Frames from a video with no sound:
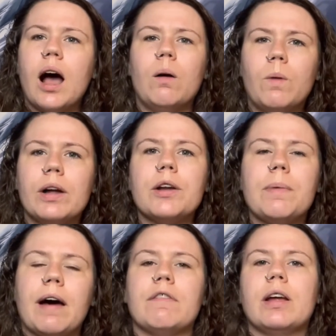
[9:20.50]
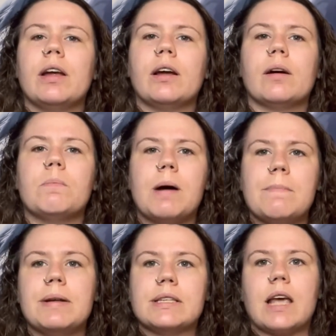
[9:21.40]
I wound up having my
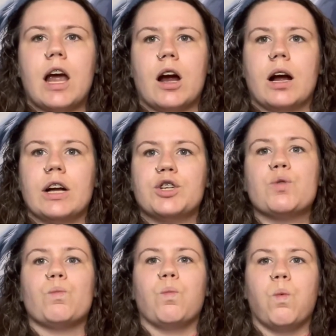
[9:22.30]
miscarriage